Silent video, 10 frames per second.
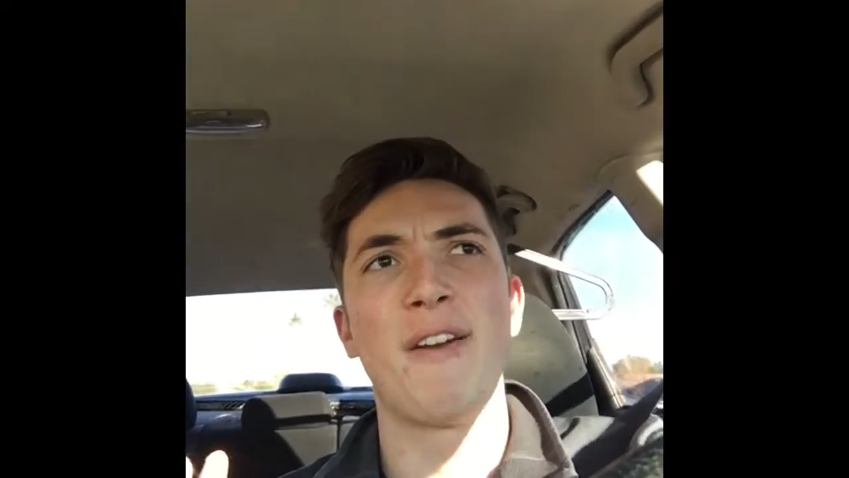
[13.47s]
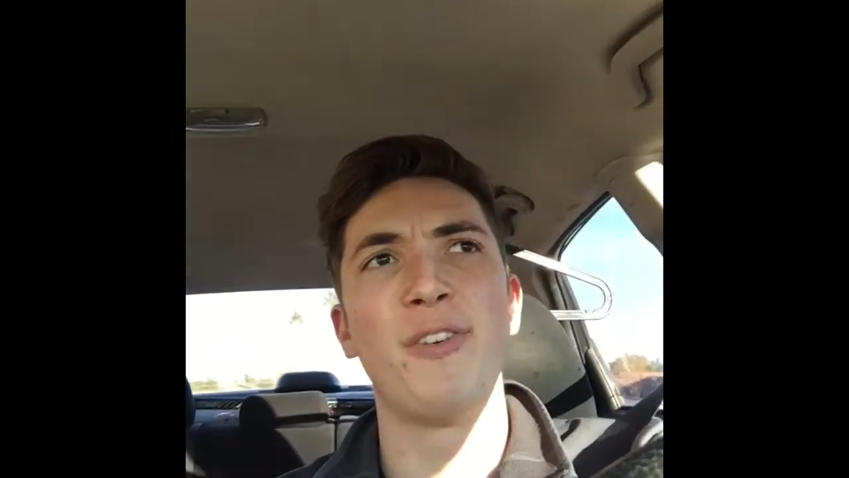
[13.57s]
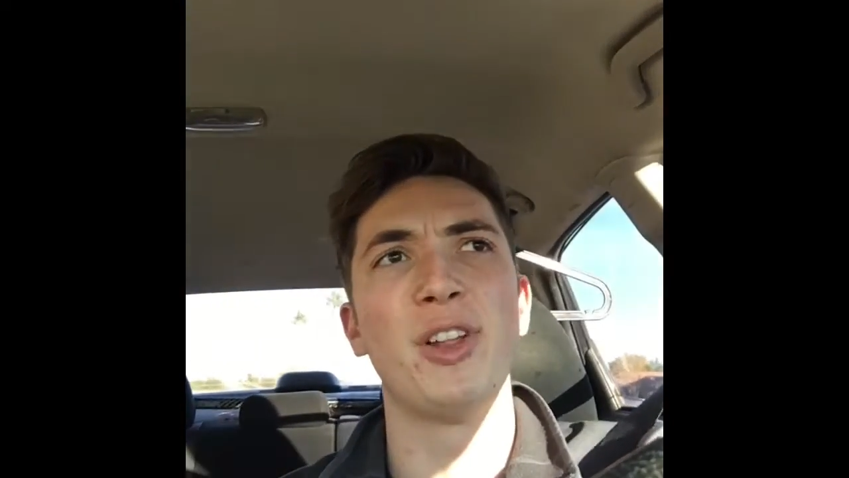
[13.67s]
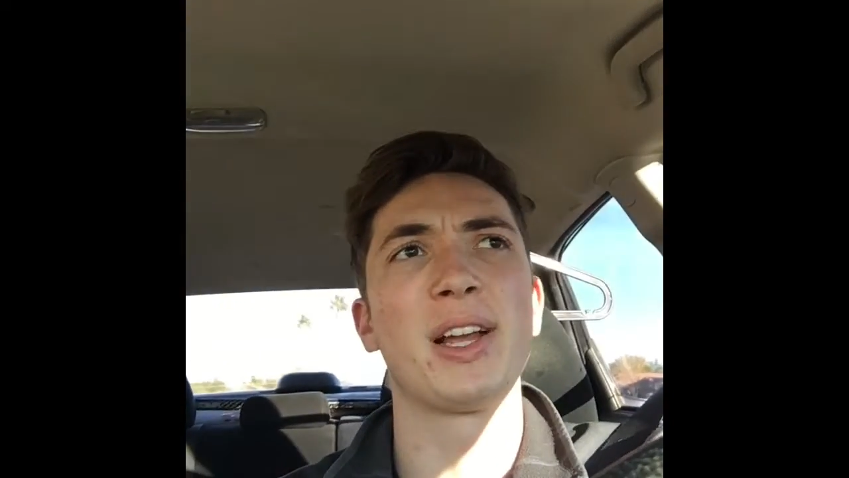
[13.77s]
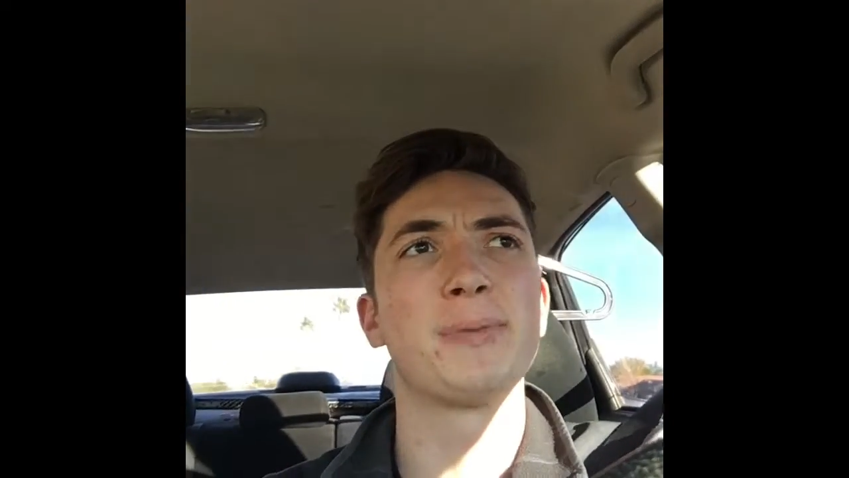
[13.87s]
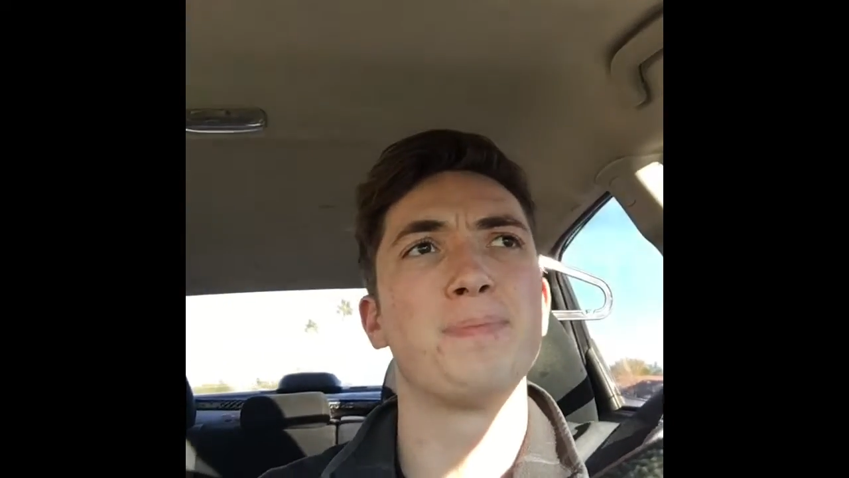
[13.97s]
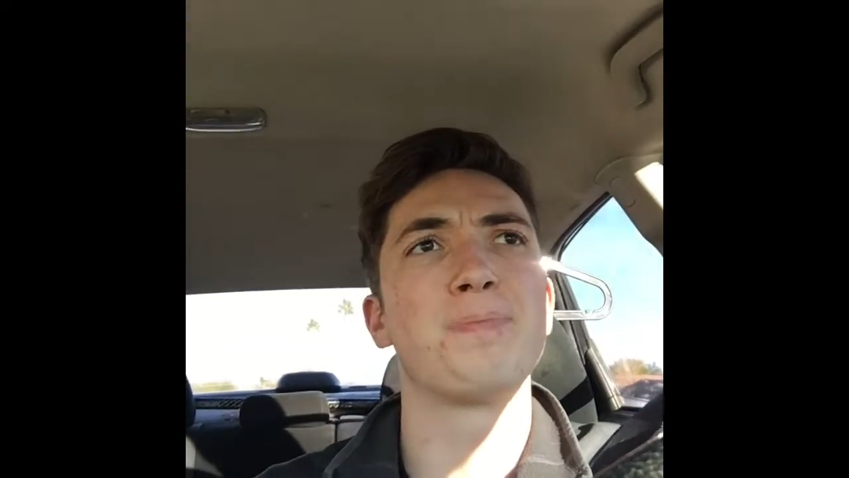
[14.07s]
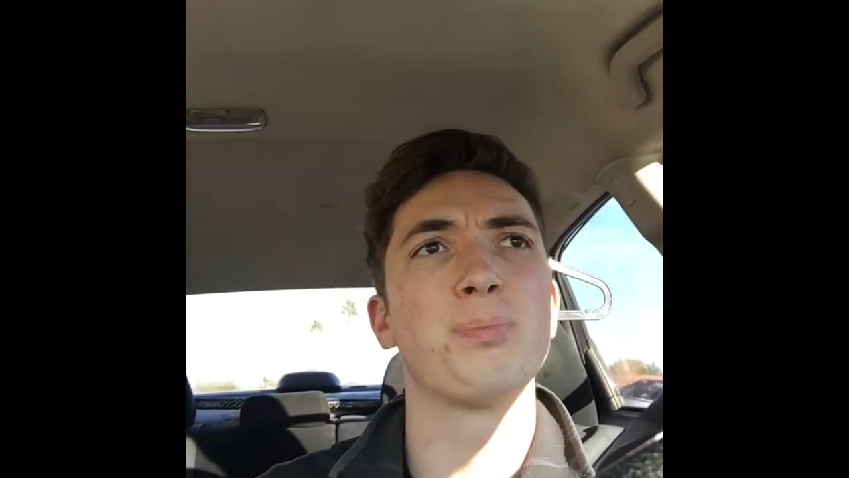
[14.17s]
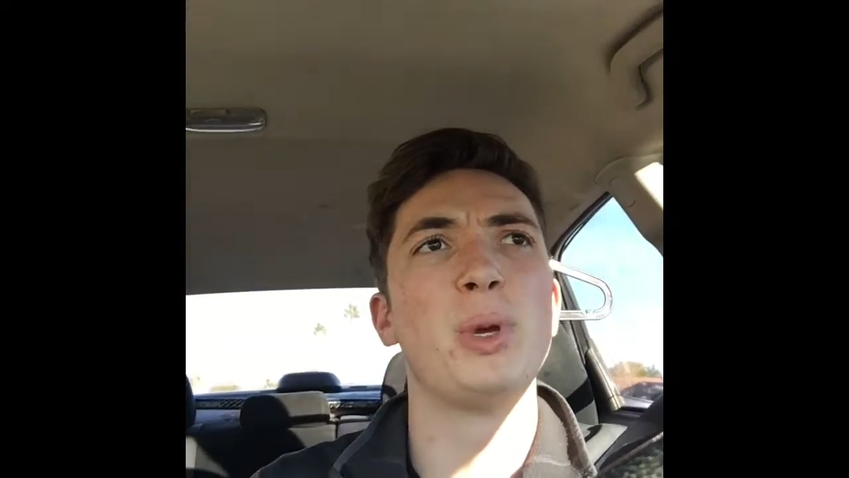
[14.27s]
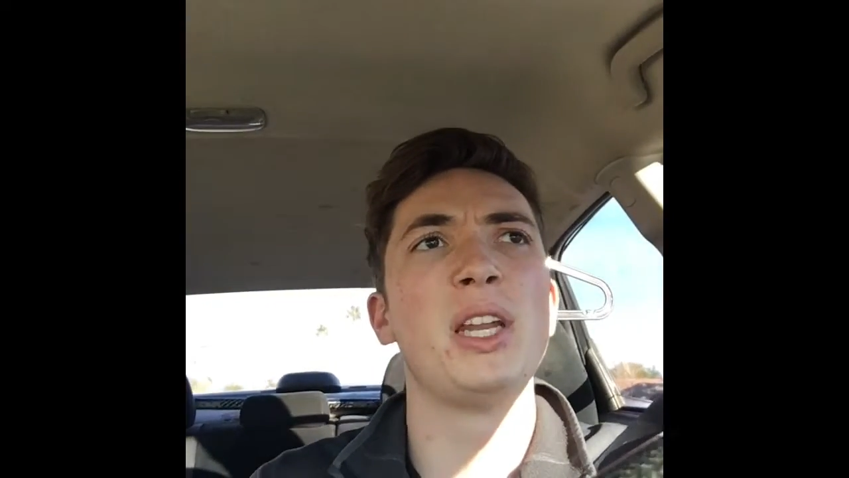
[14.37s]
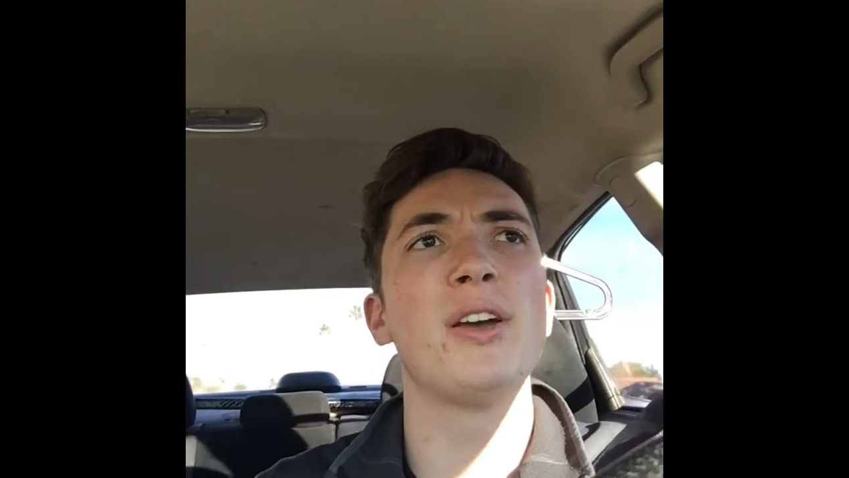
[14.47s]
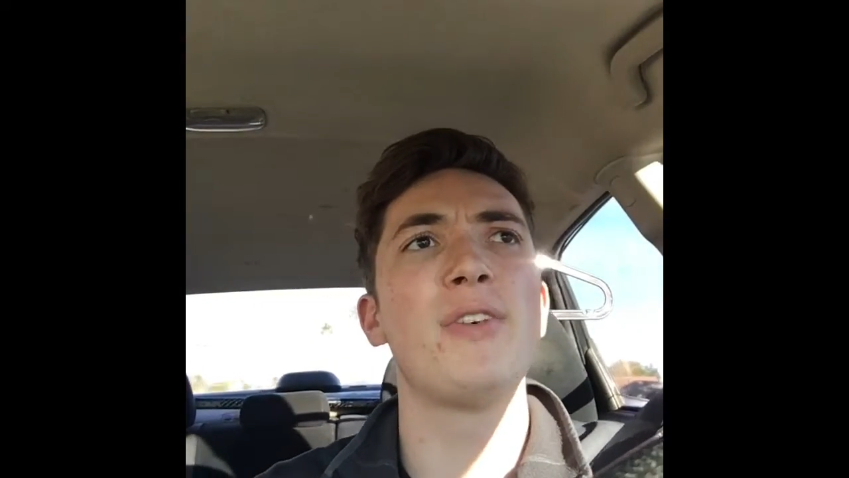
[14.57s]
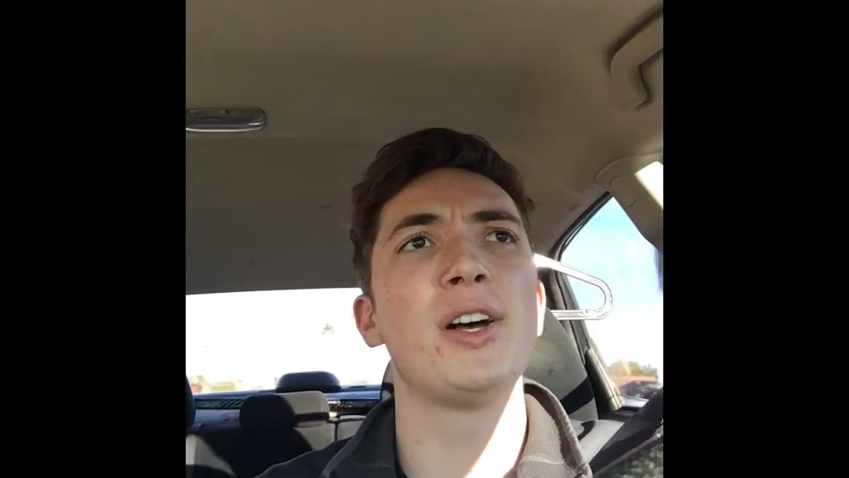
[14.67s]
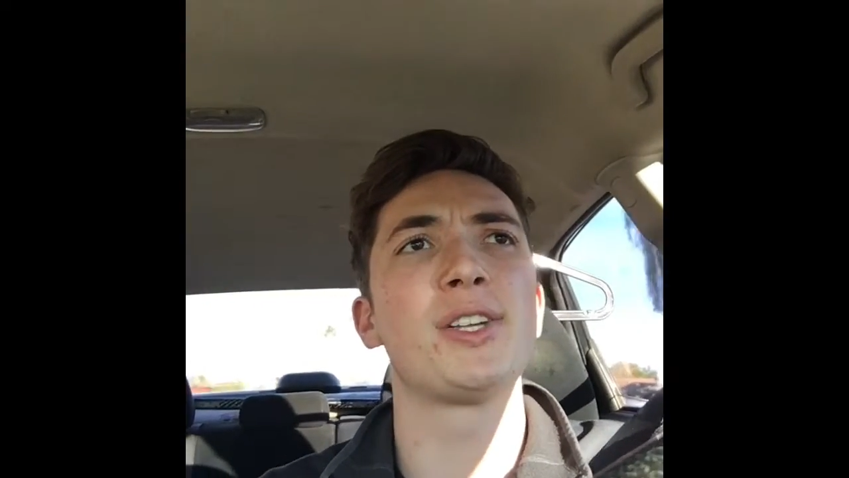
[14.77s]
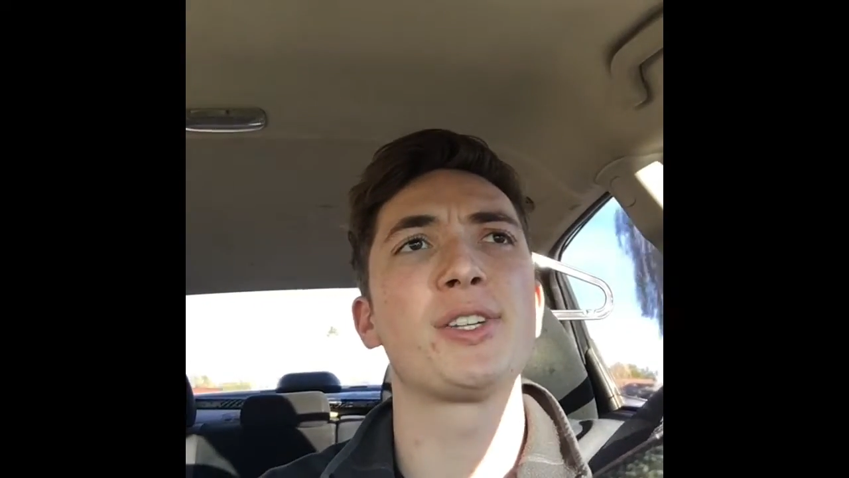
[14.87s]
I feel like many
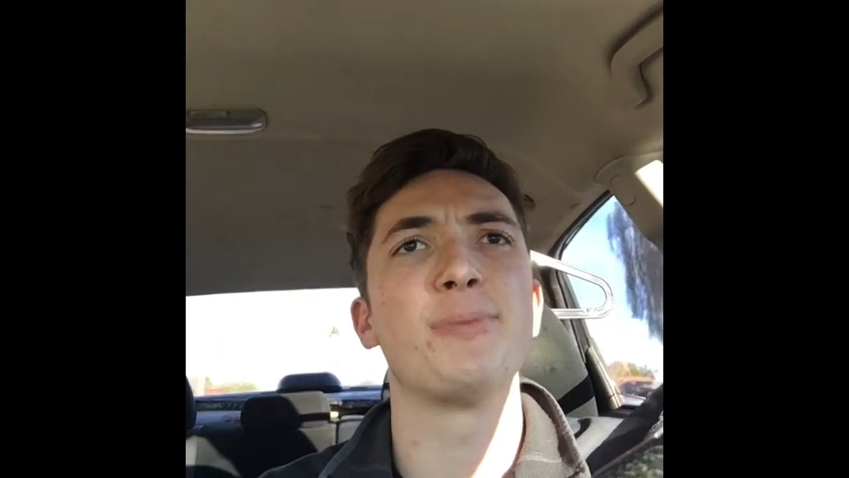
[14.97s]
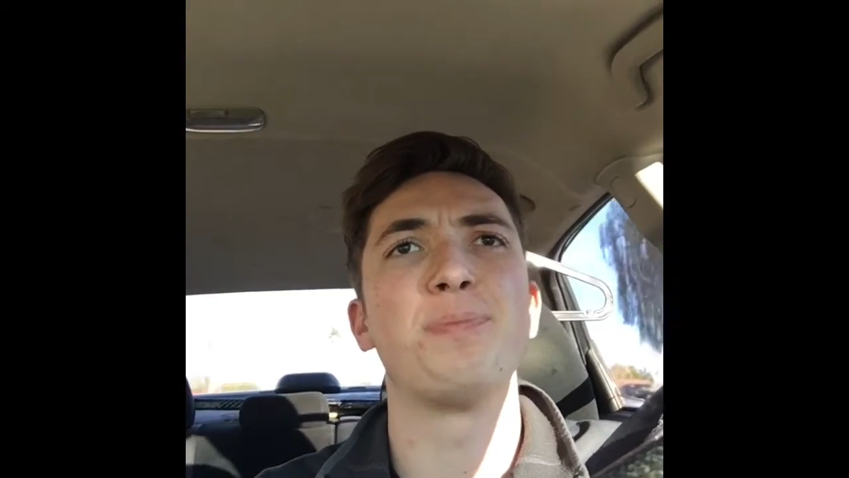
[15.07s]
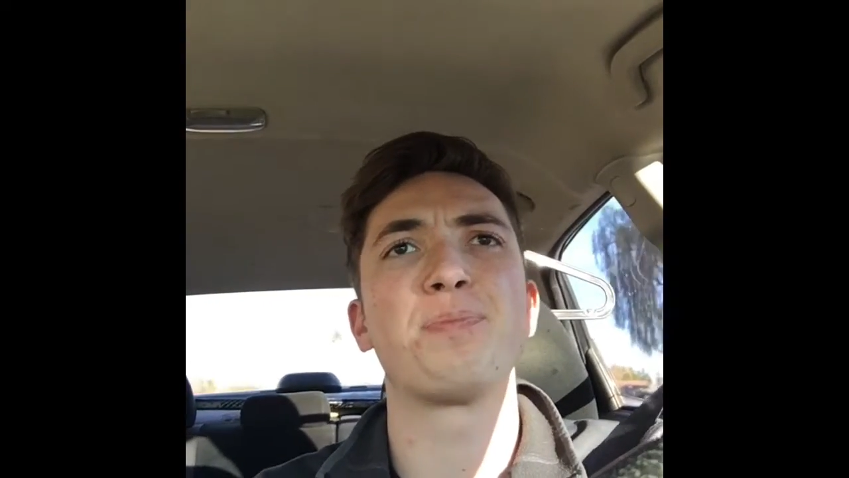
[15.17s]
of us